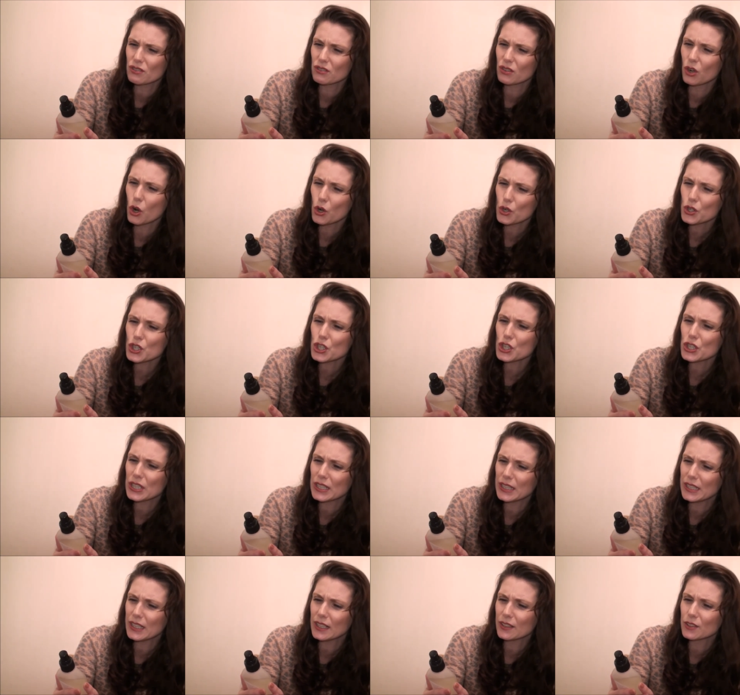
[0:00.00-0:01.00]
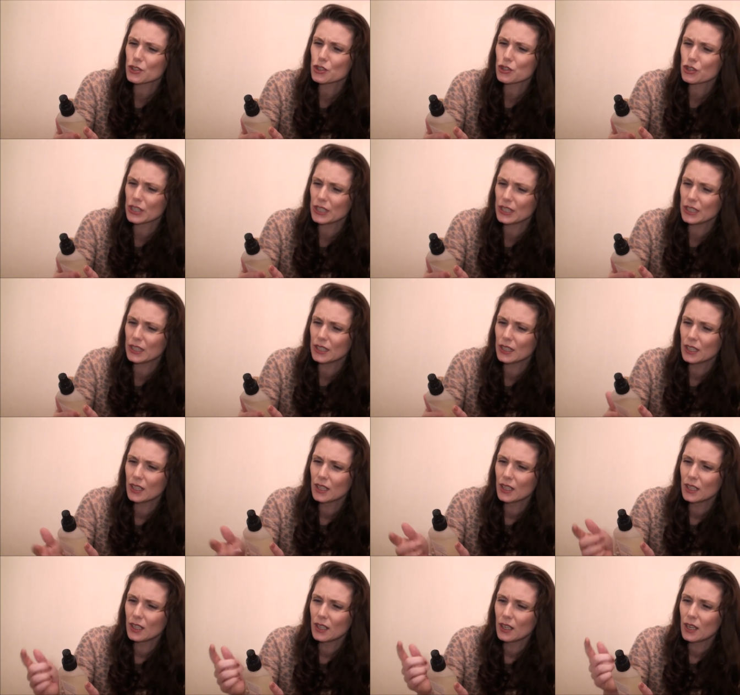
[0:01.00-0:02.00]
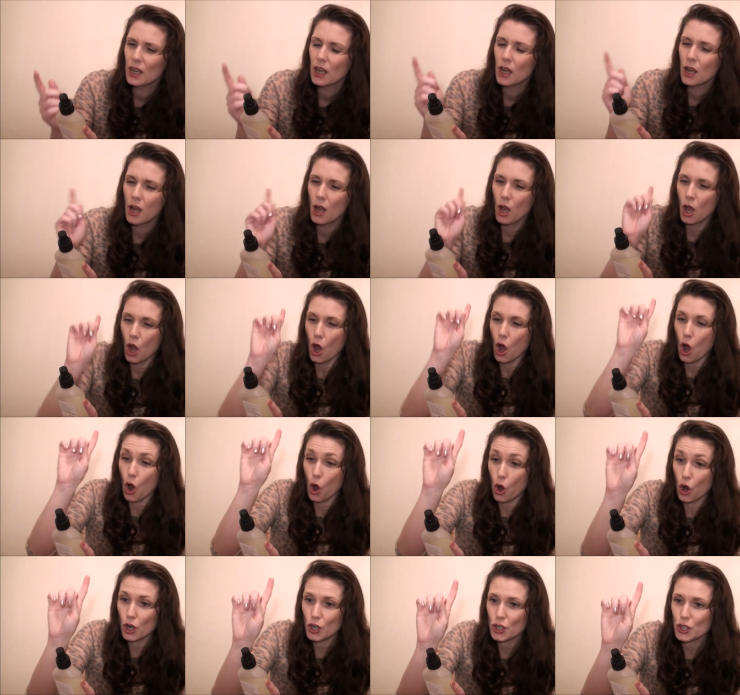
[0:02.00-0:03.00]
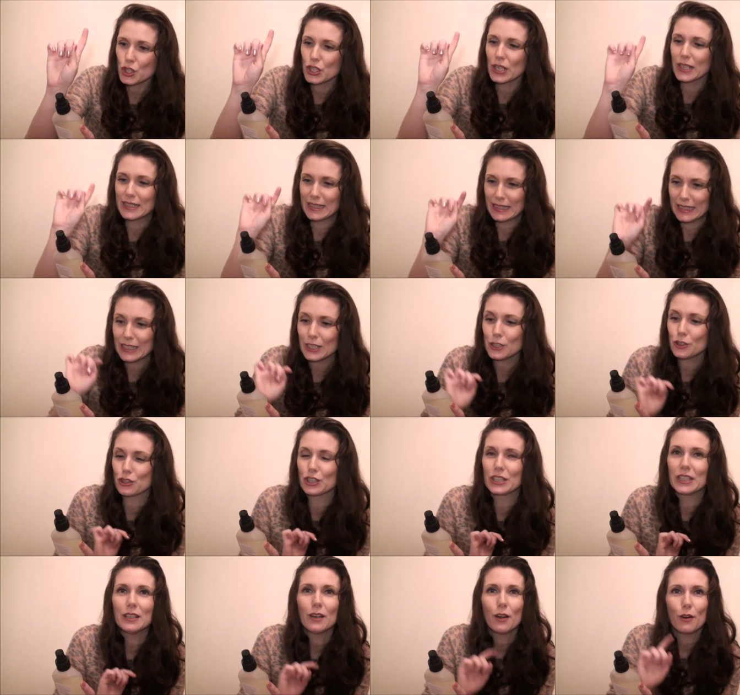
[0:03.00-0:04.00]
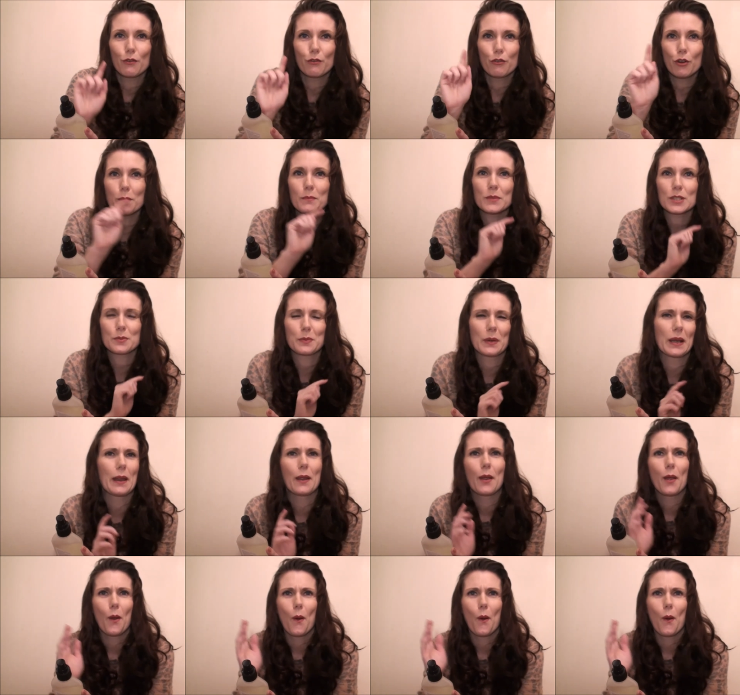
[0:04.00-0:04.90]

orange tea and tree, orange and tea tree Room spray.